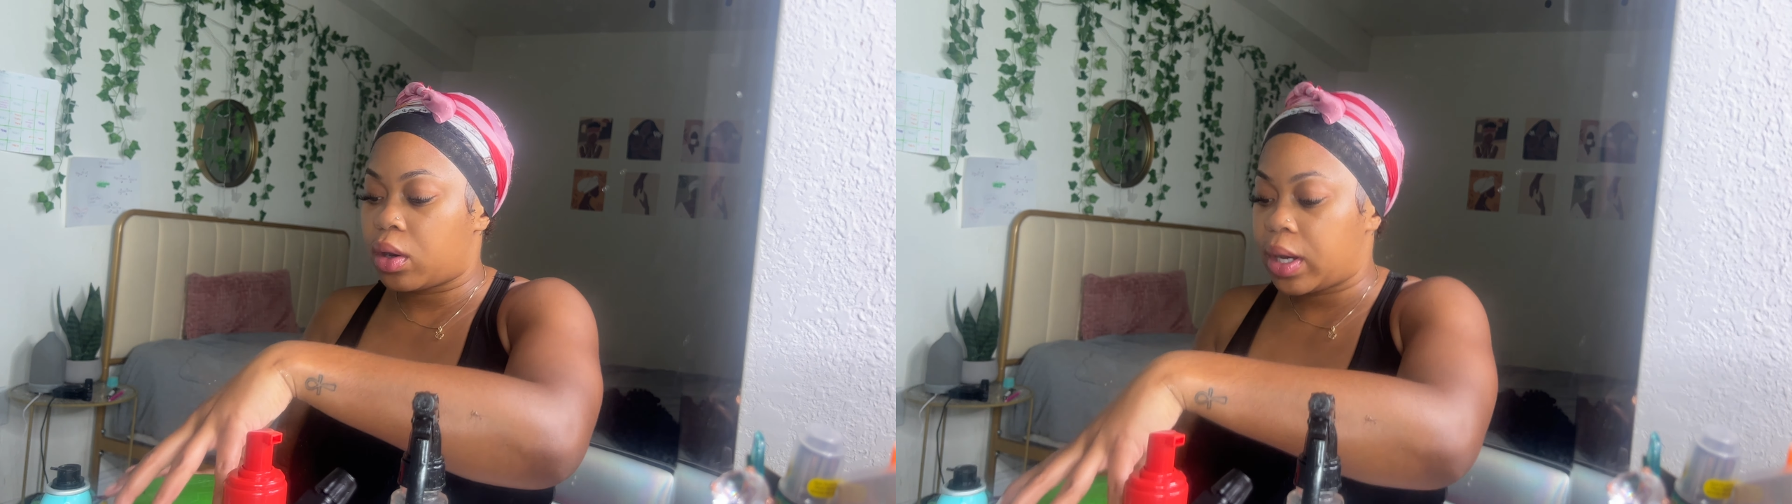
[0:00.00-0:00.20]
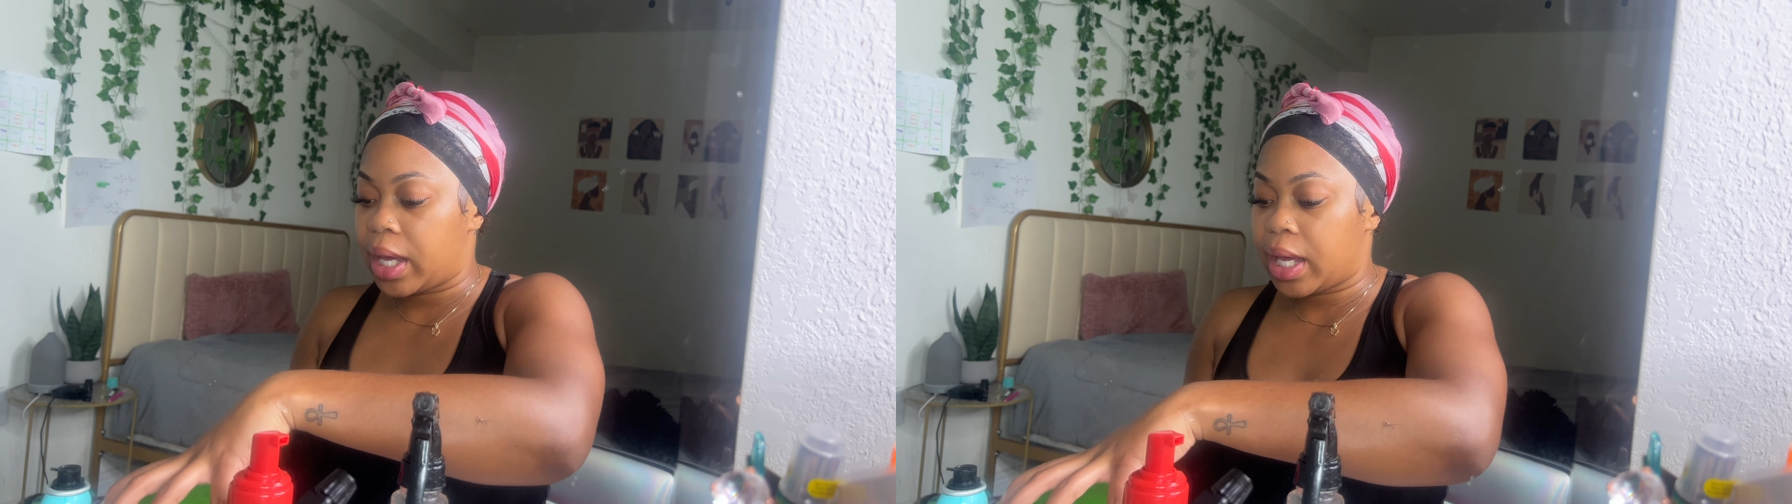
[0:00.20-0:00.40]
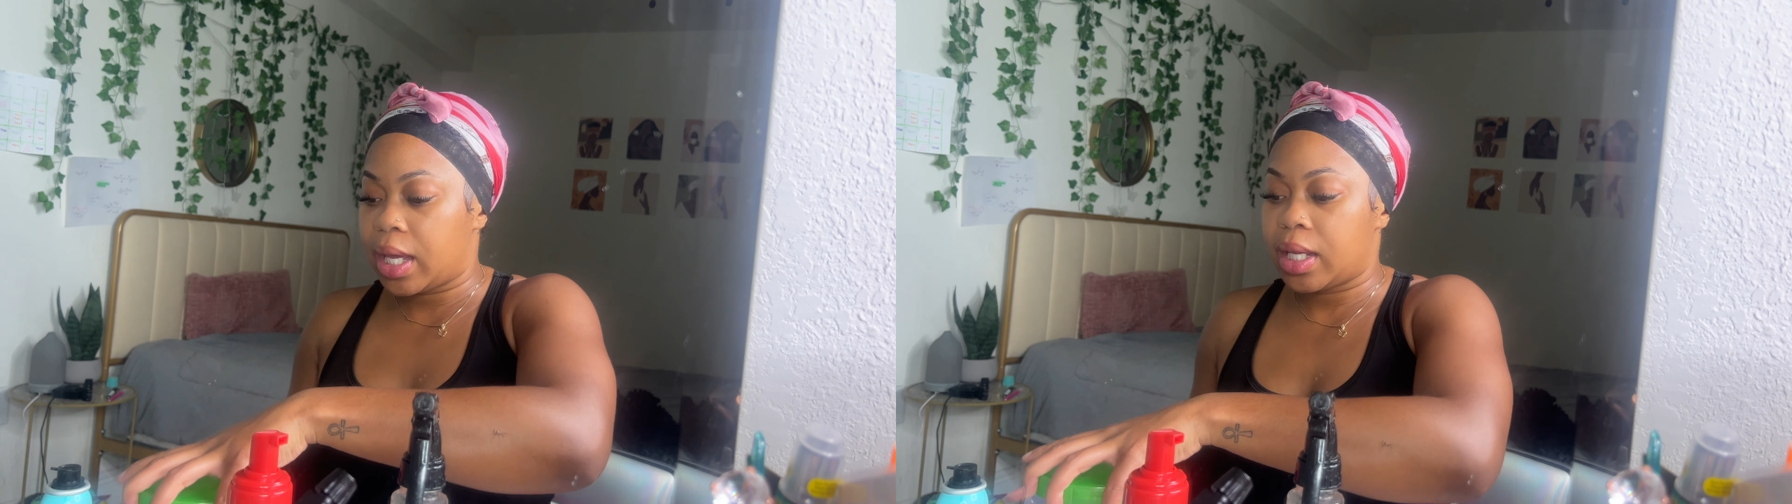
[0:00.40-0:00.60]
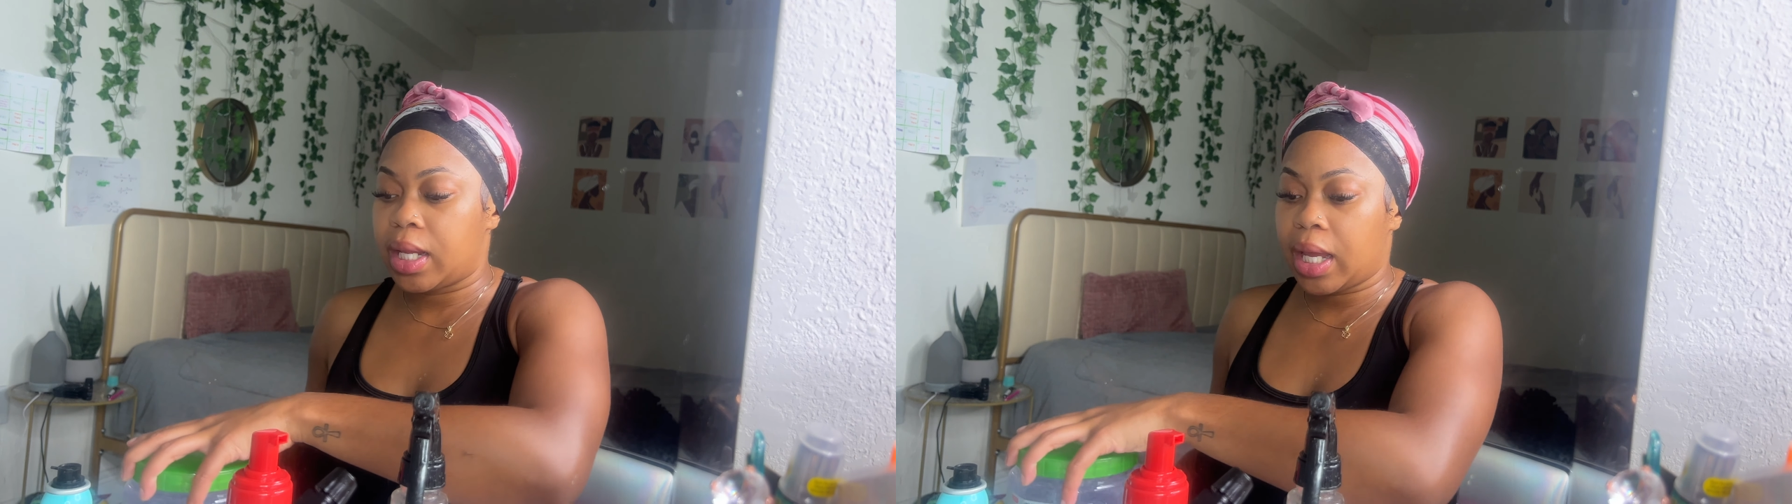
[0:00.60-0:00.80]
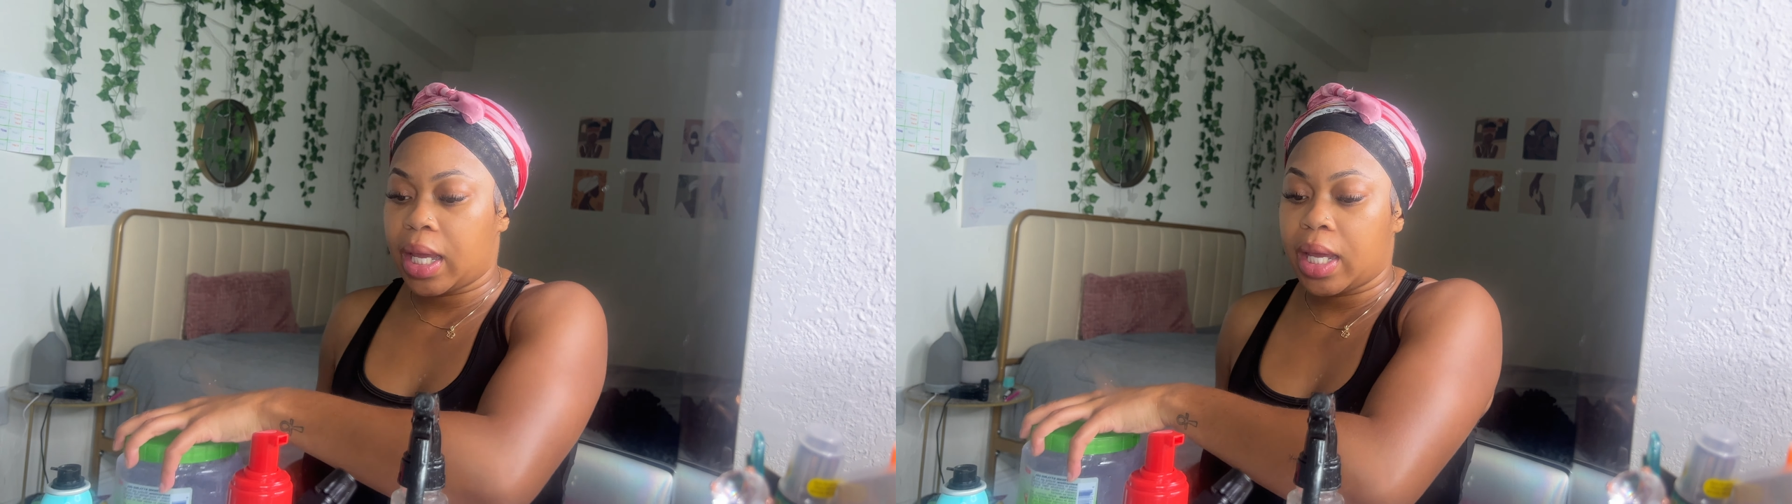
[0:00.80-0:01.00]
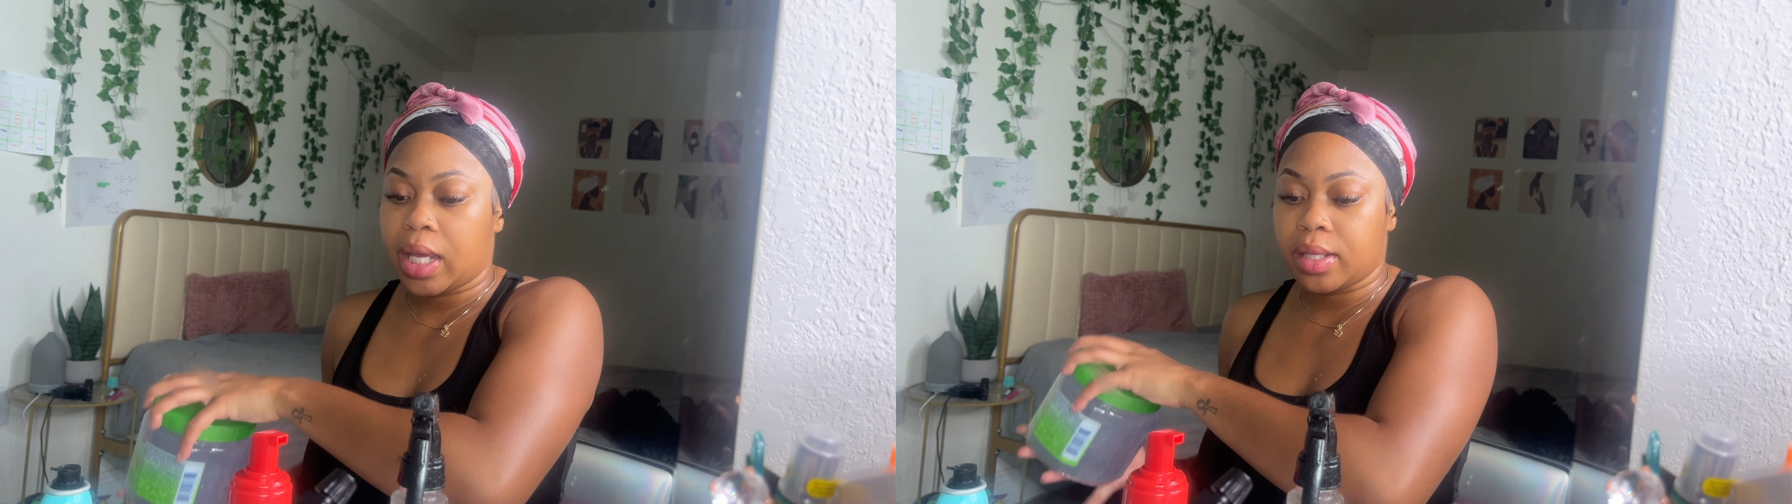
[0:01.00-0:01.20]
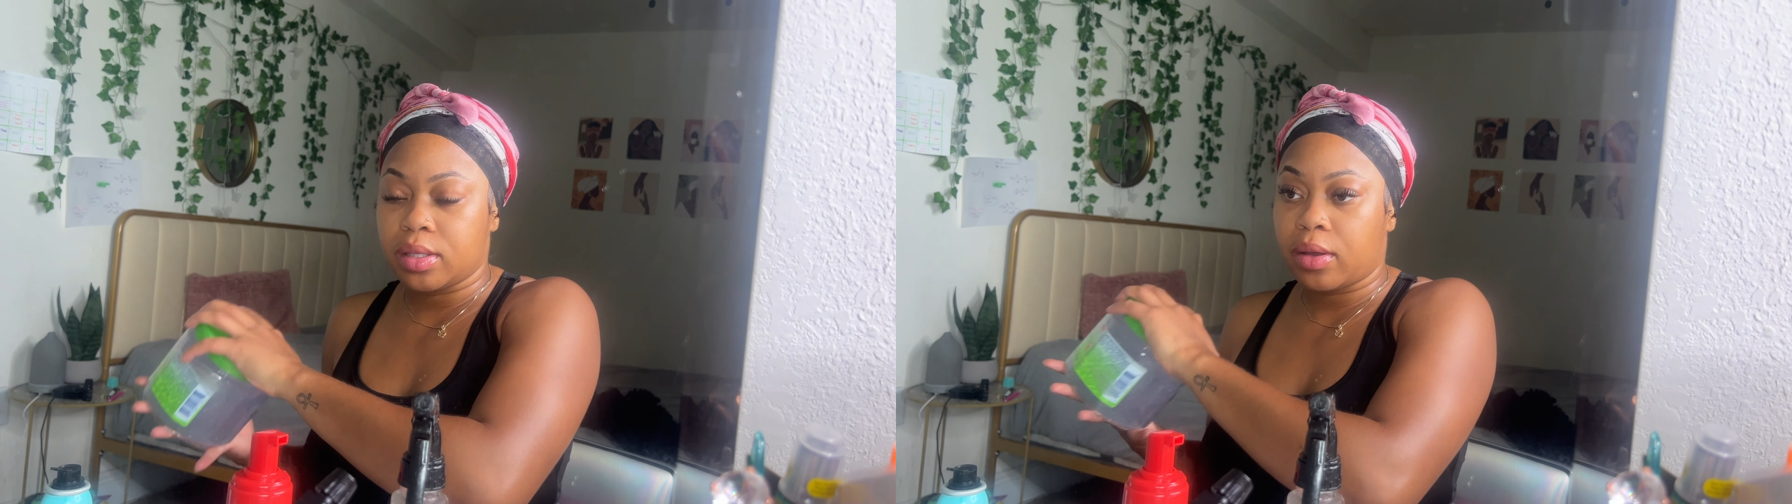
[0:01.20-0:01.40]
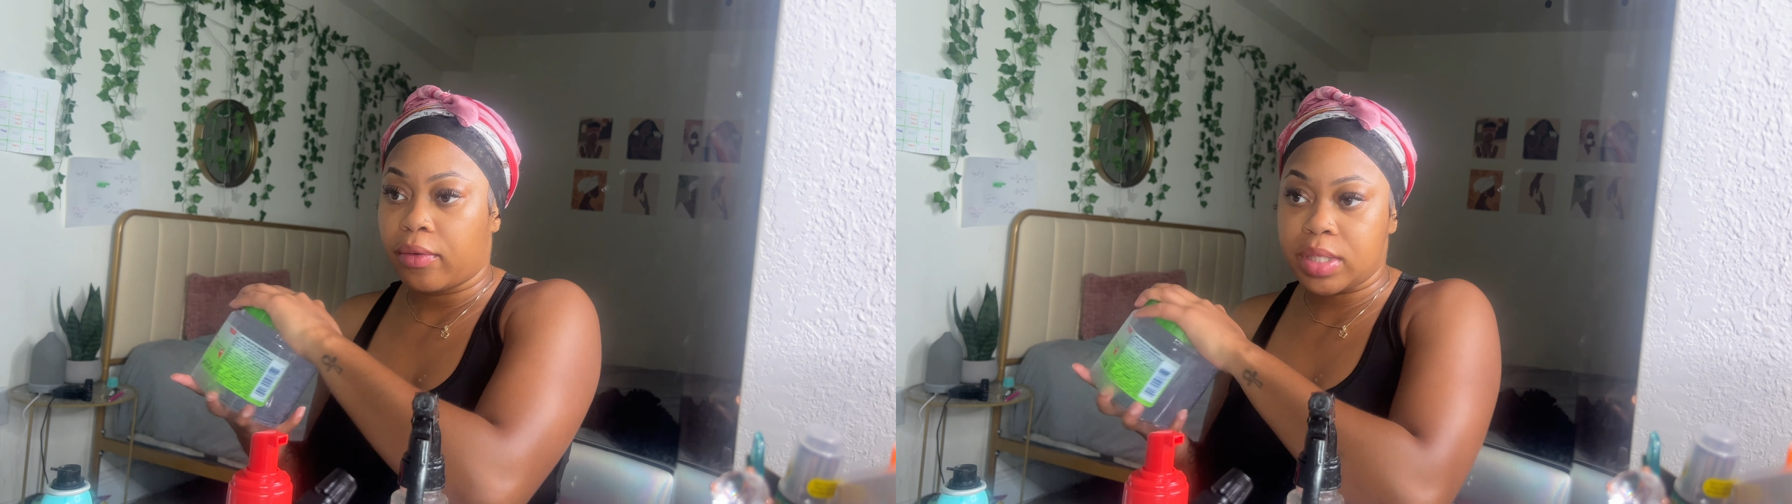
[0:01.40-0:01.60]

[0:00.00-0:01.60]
ahead and